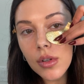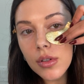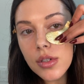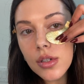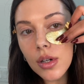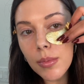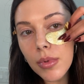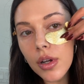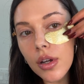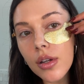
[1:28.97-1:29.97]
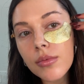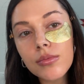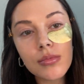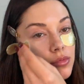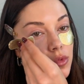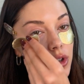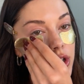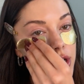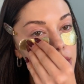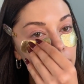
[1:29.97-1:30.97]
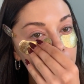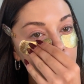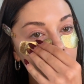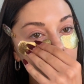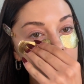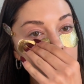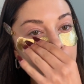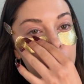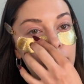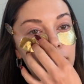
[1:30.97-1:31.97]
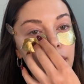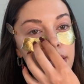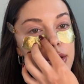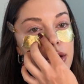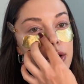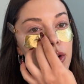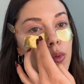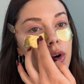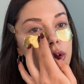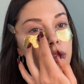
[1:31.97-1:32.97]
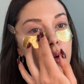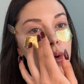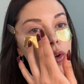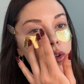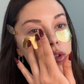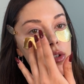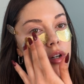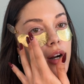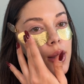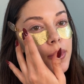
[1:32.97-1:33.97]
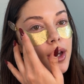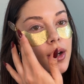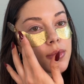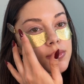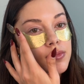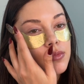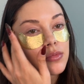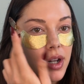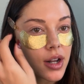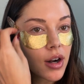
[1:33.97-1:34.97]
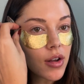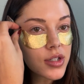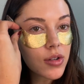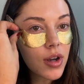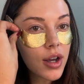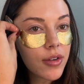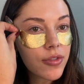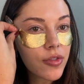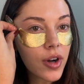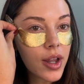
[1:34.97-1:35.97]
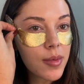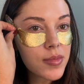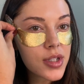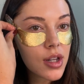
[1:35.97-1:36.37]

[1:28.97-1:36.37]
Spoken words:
just gonna put it, or just to like have something nice to do while you do your eye makeup. And it also kind of frames